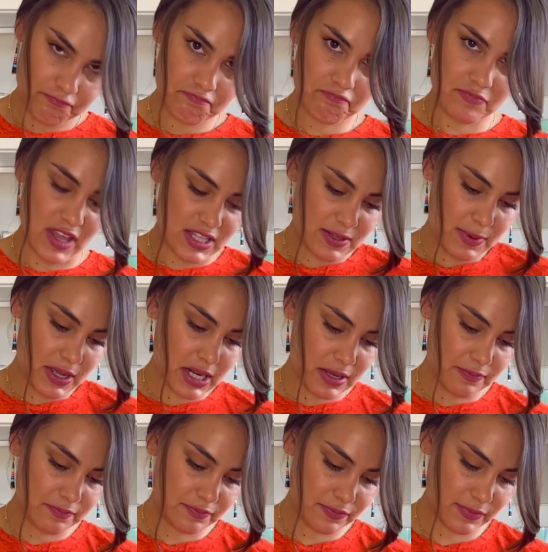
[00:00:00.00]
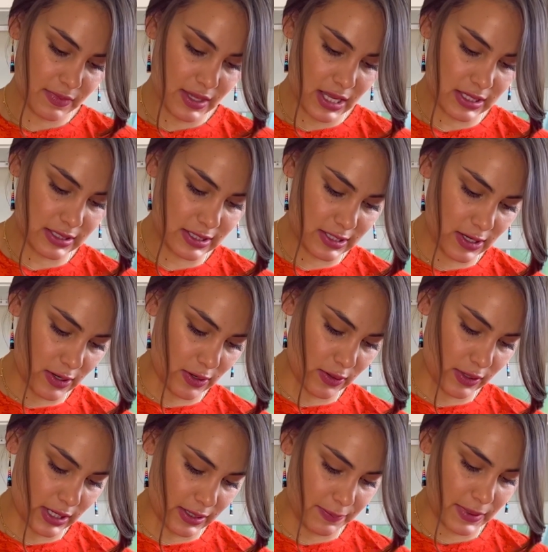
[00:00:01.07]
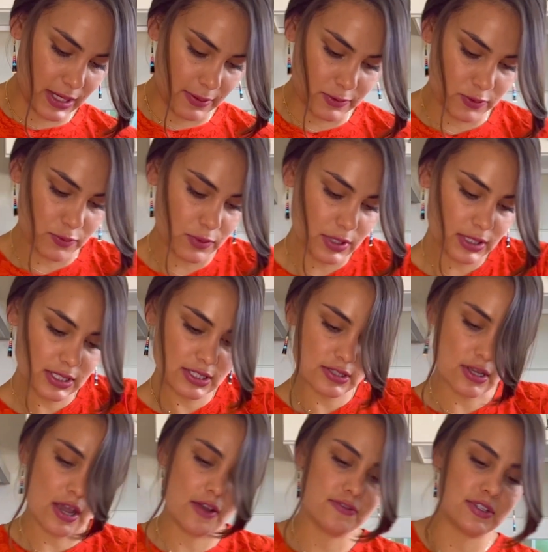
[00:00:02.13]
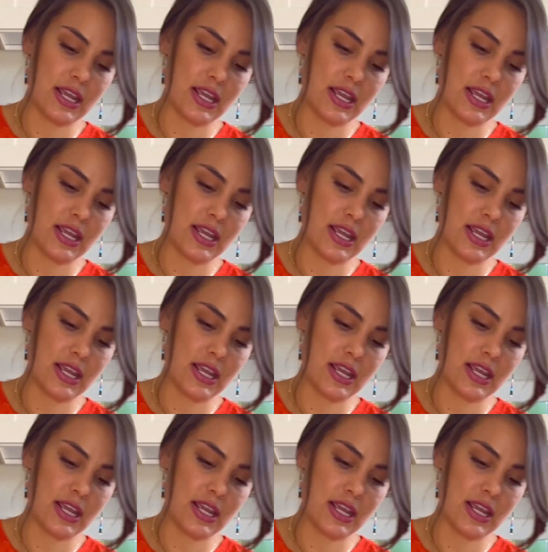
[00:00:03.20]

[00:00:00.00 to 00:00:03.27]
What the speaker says: That's about it. And so it becomes really soft to